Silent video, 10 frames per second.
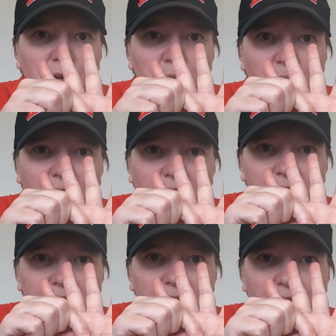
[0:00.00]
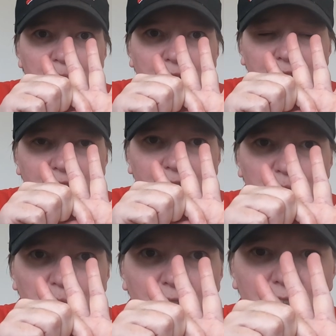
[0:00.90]
one of my
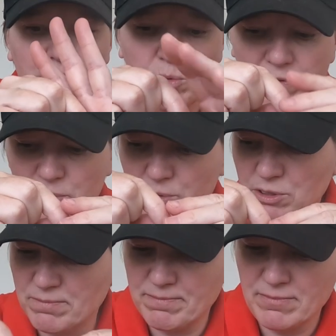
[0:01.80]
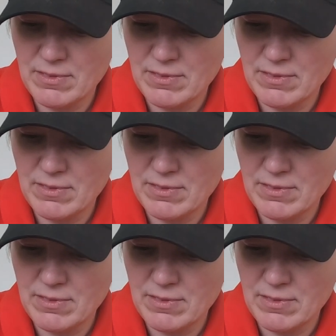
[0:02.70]
size 1 swivels,